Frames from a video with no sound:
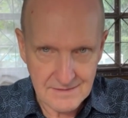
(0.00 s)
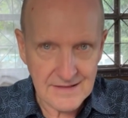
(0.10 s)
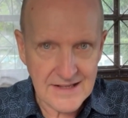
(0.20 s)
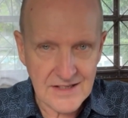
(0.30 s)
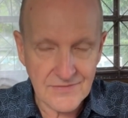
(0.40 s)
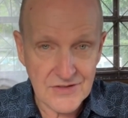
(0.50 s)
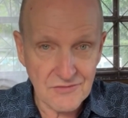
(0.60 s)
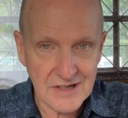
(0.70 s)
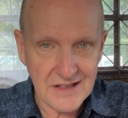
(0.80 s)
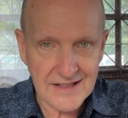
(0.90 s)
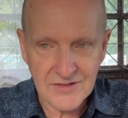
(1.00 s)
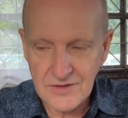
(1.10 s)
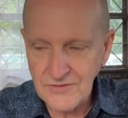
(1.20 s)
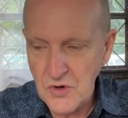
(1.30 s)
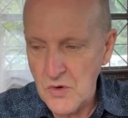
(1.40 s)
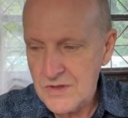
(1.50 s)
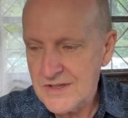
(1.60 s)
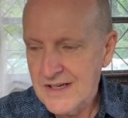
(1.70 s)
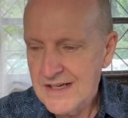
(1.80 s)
That's if he's re-elected, of course.